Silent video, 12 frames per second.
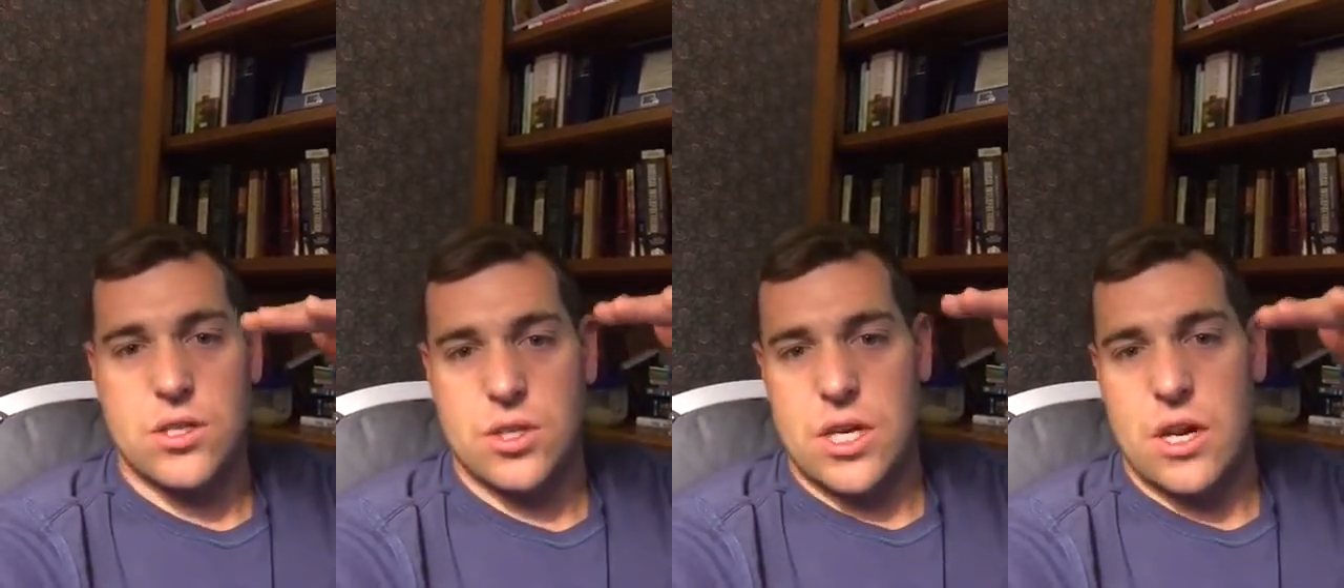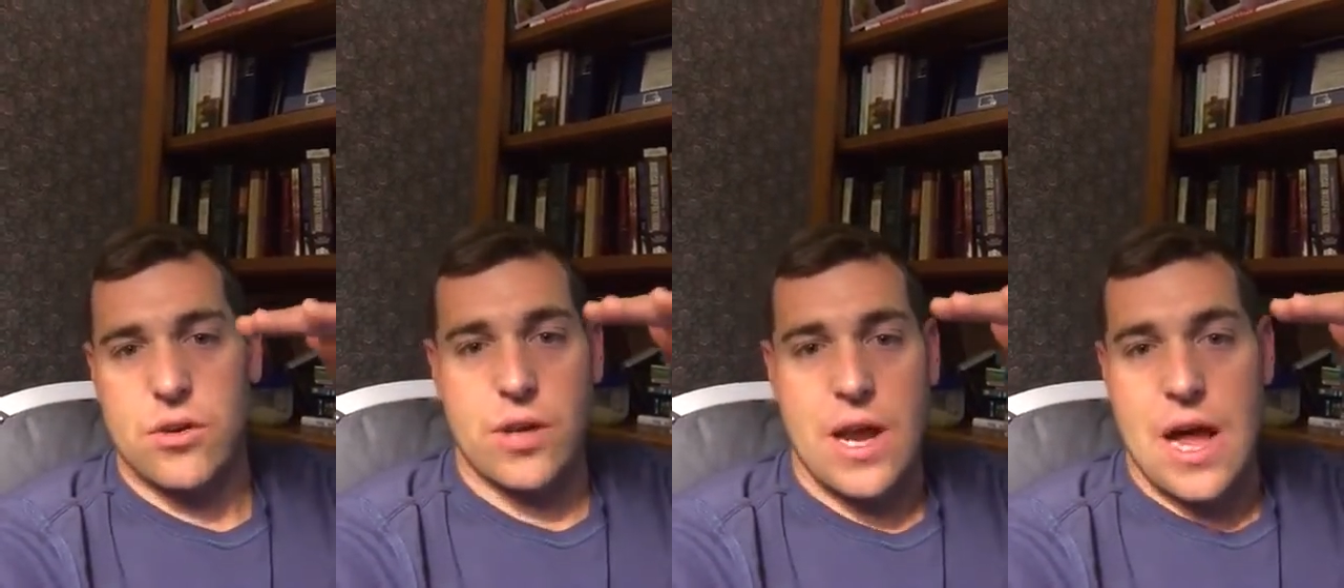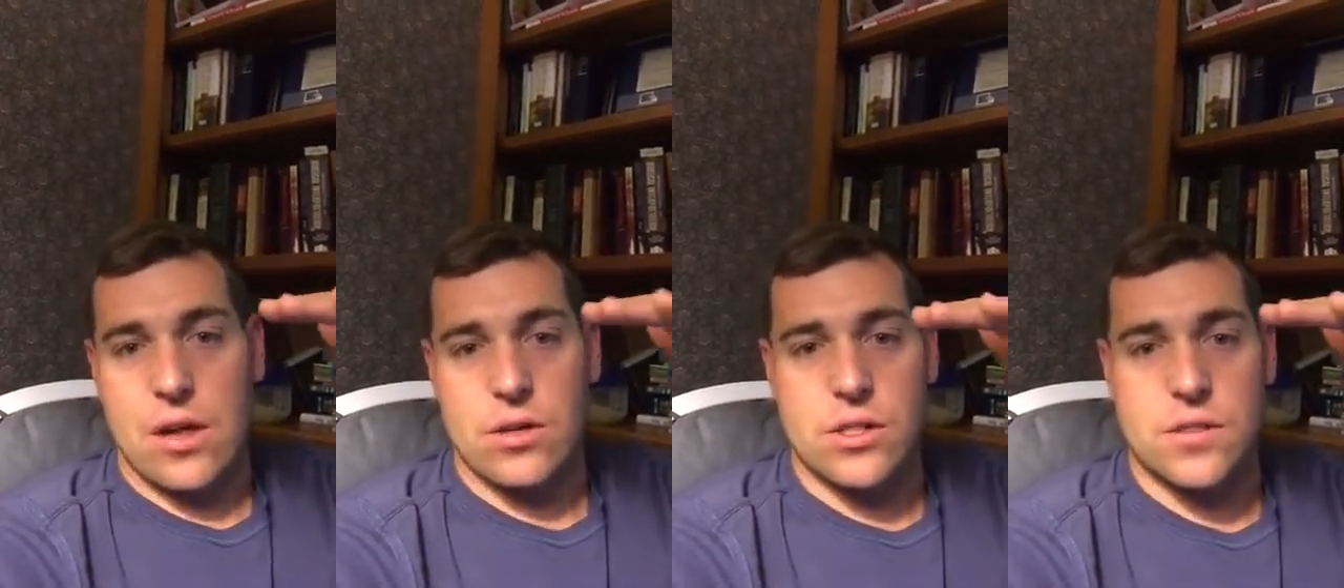$1,300,
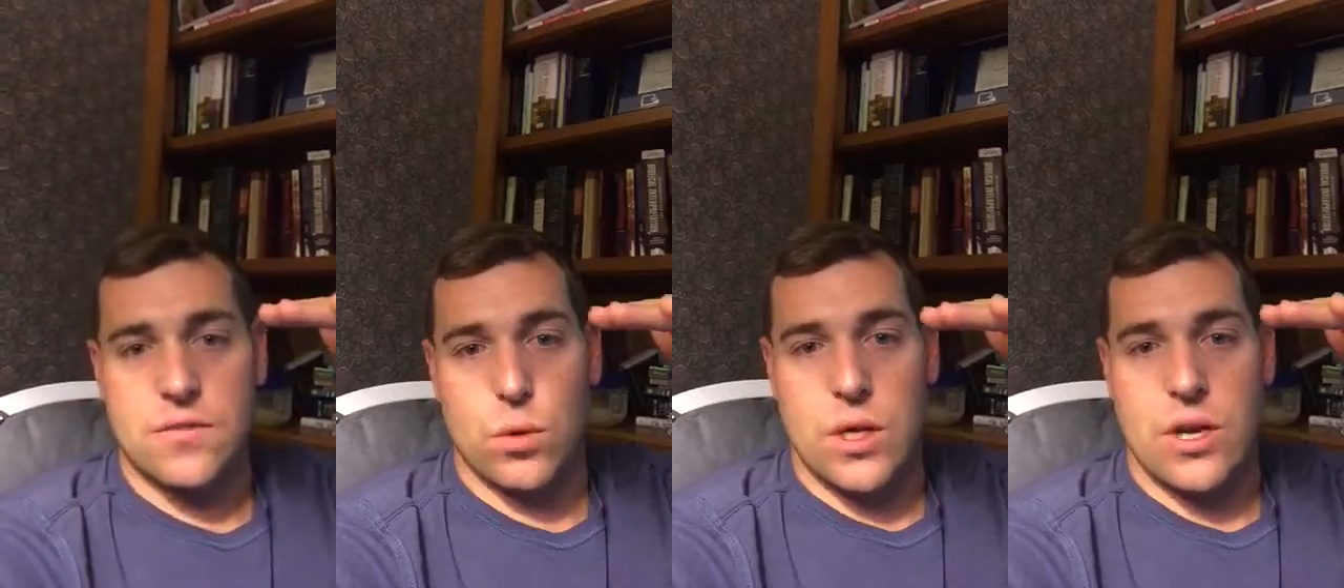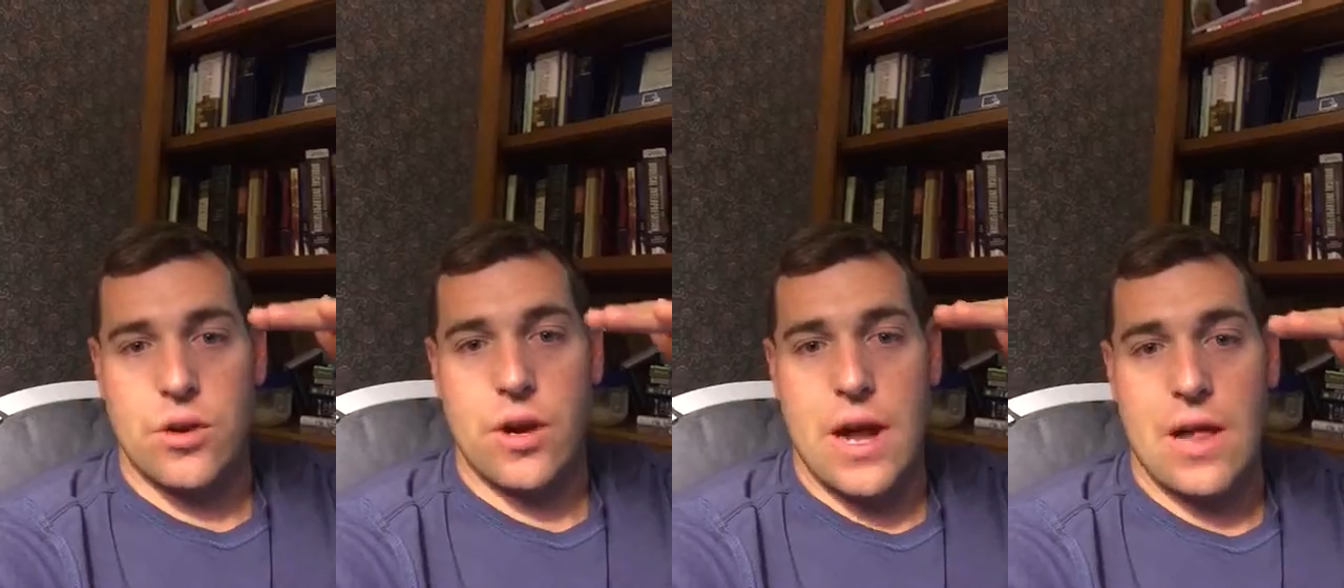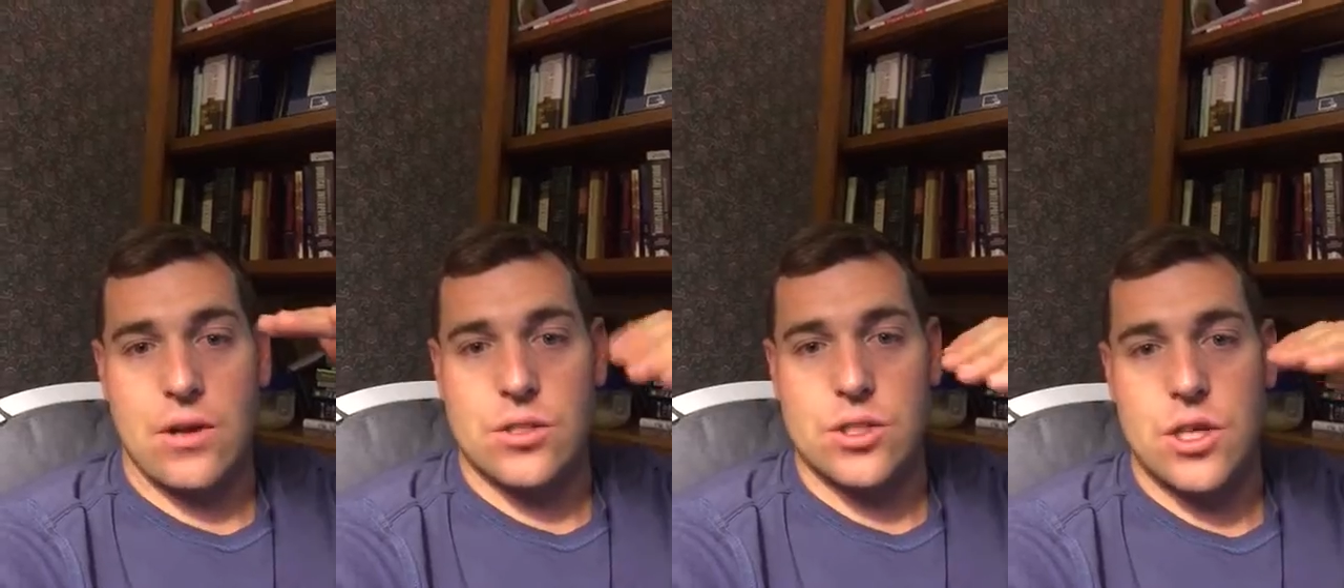
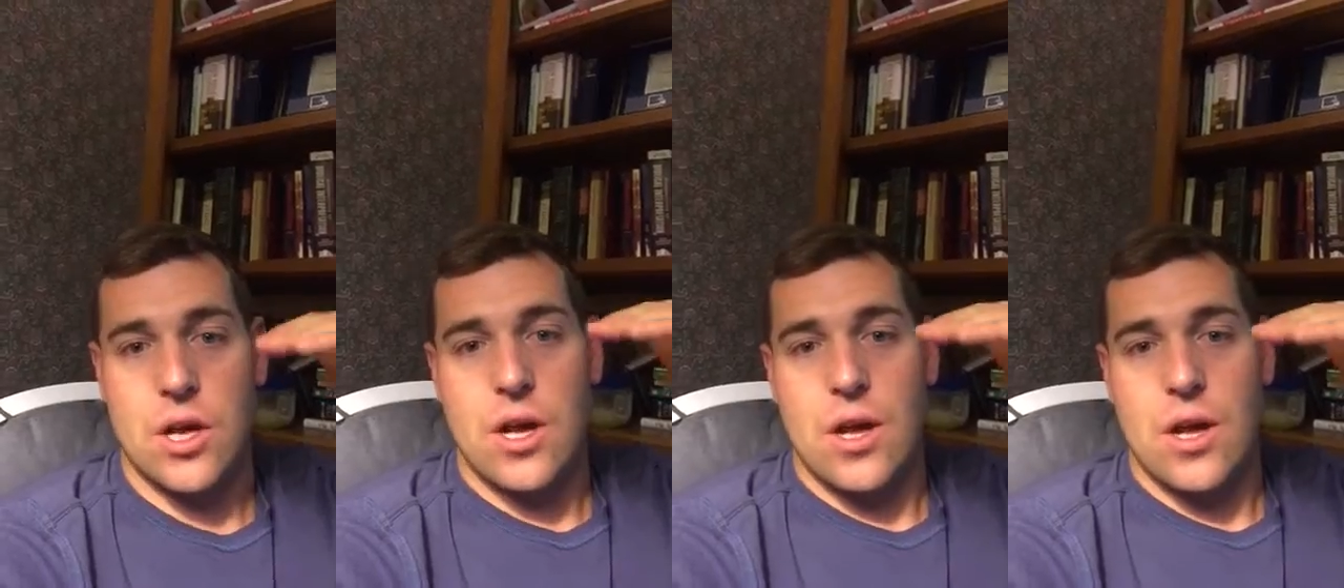$1,400.